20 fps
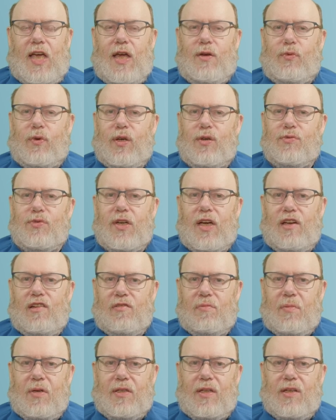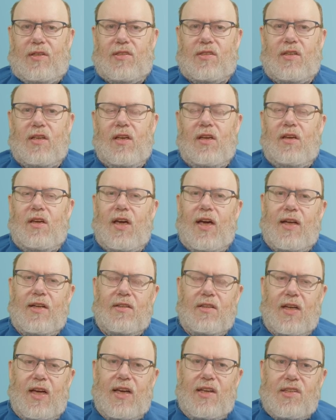every 5 minutes,
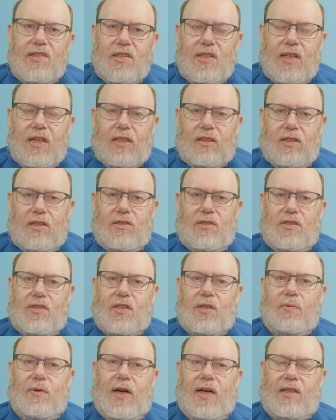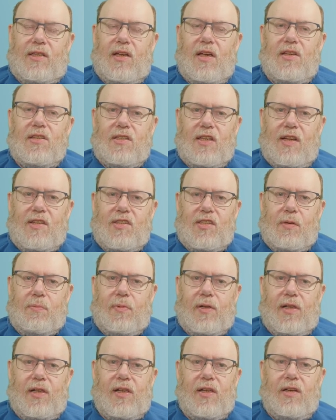and I think this is quite
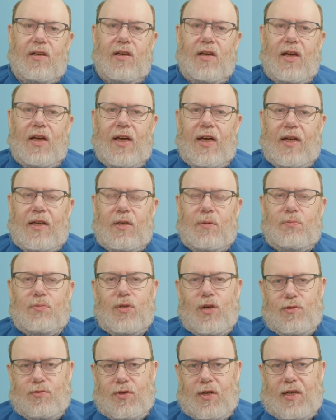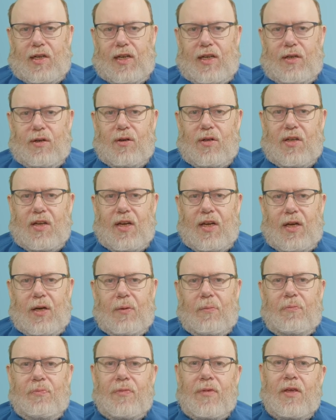sensible and perfectly okay.
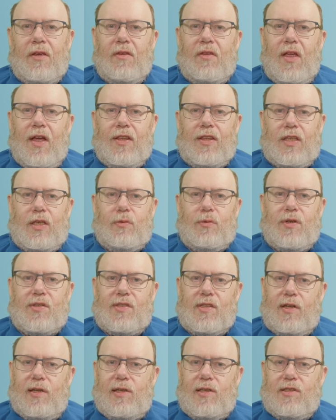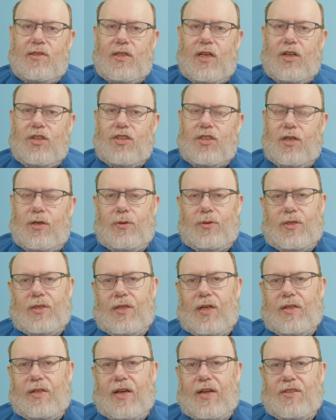And the results are shown in
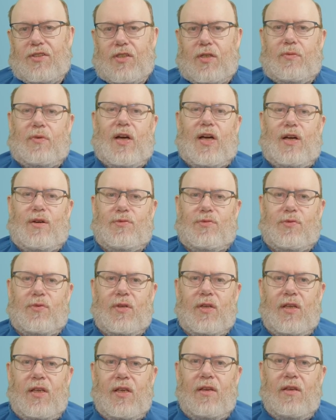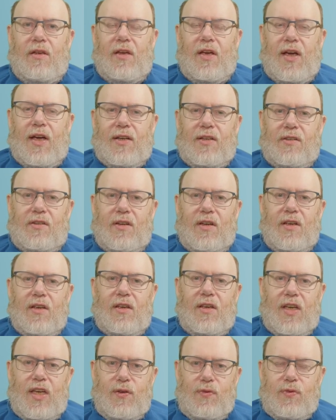a nice graph. And
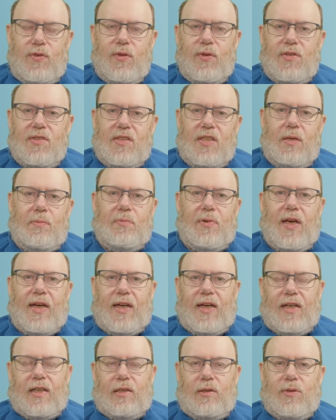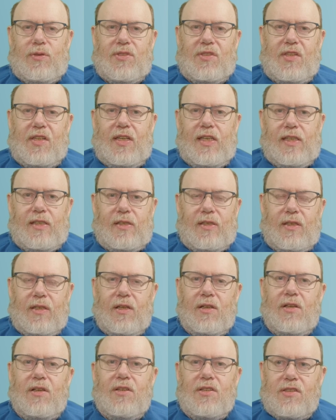if you see packet loss here,
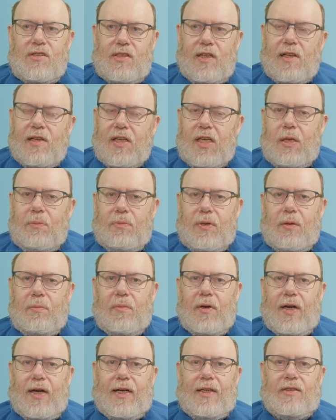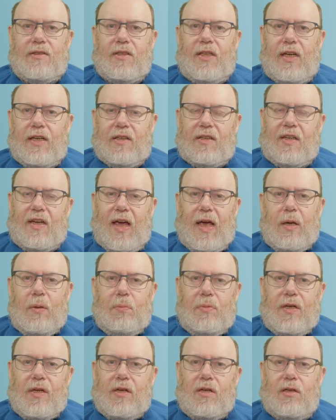still keep in mind it can
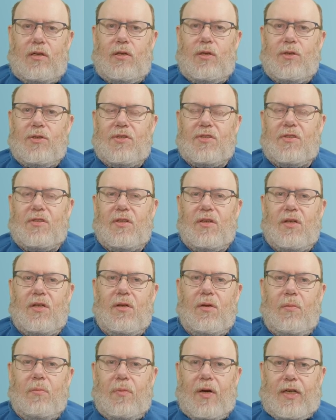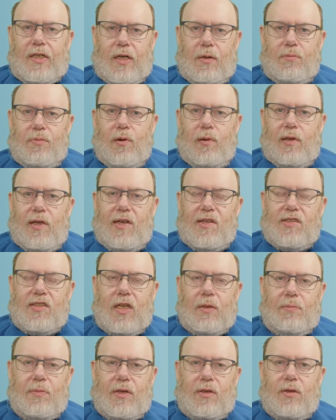be caused by a
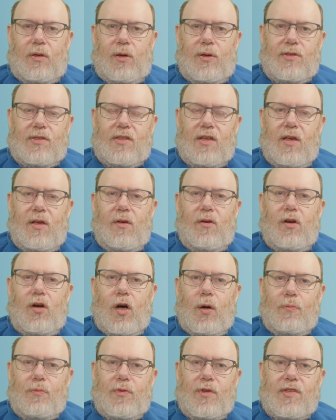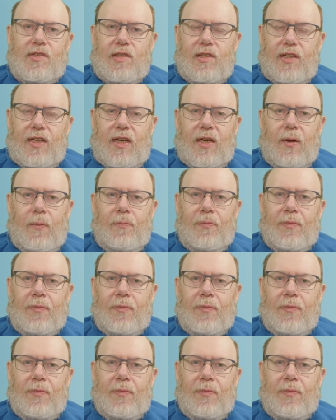policer because obviously